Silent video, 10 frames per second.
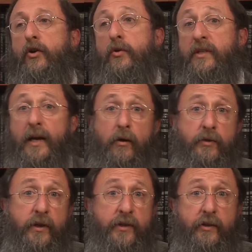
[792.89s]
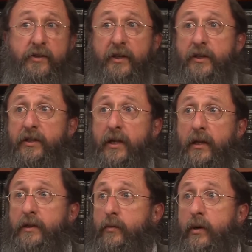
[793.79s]
goes out. And as our sages
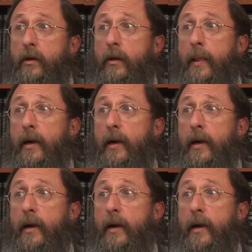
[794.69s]
tell us, well,